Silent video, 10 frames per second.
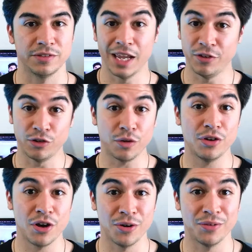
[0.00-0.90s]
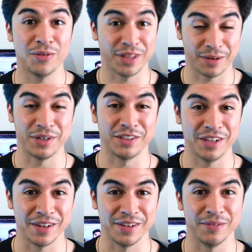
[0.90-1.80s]
If you don't know, well then I'm gonna
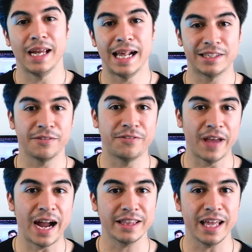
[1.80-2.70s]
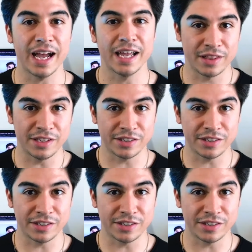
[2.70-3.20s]
tell you. It's the fact that this